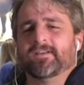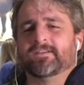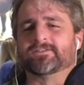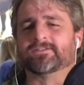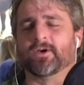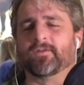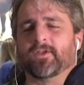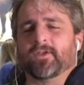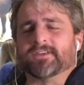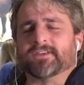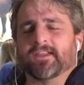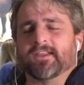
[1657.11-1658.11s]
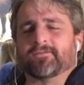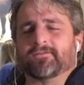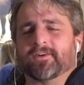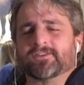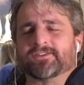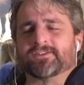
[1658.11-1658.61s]
So you said that
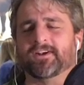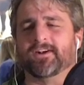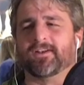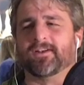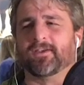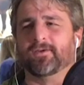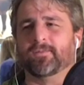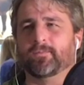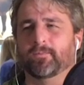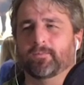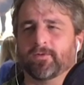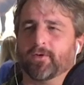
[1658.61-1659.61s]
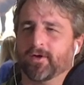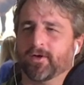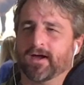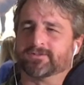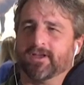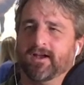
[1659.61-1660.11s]
first year, before you
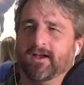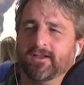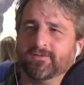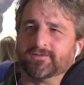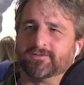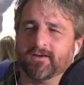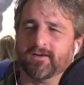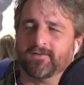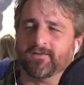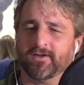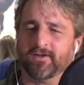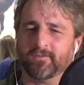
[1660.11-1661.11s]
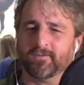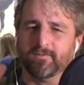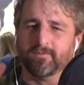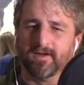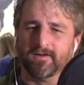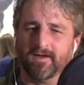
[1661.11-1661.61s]
actually got into the photography, you
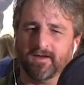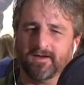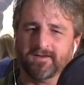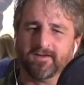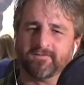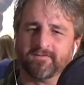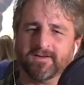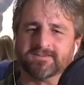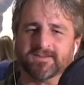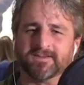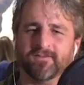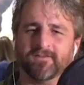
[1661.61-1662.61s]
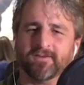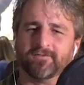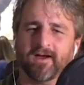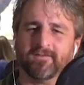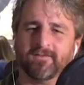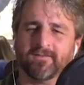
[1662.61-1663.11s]
had identified
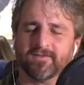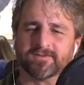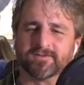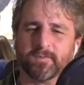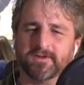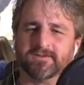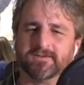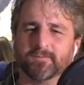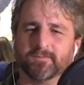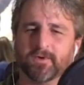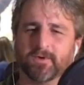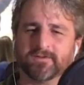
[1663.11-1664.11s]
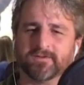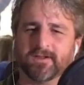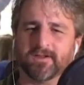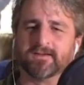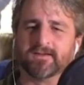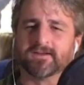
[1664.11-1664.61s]
75 different species of birds in
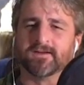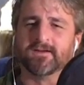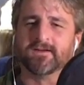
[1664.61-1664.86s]
Alaska.